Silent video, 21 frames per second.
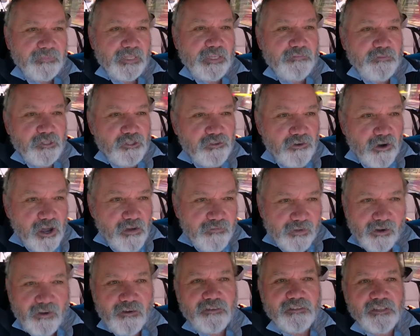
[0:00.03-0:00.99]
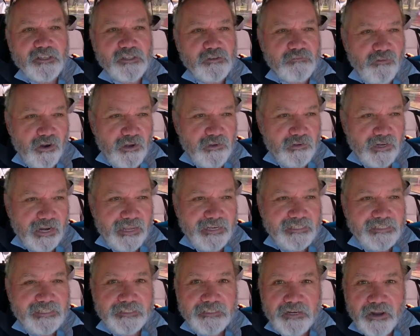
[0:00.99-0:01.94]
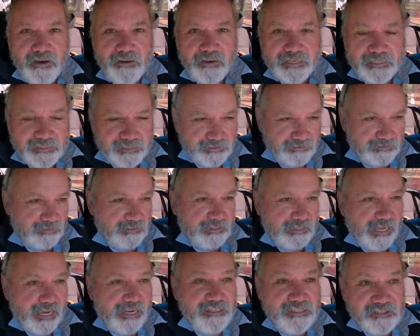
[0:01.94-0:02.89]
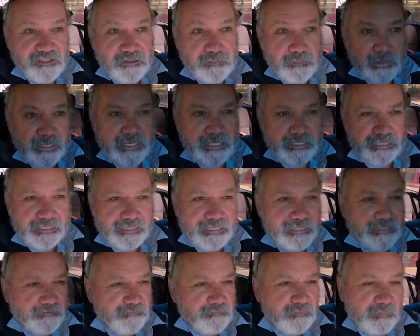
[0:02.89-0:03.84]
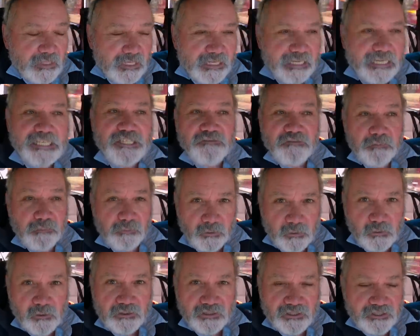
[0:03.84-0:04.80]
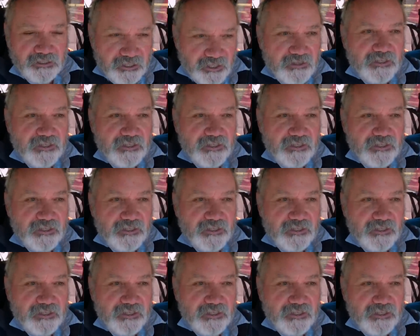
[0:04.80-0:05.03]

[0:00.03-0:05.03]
if you drive along this road late at night and you're speeding, it's reported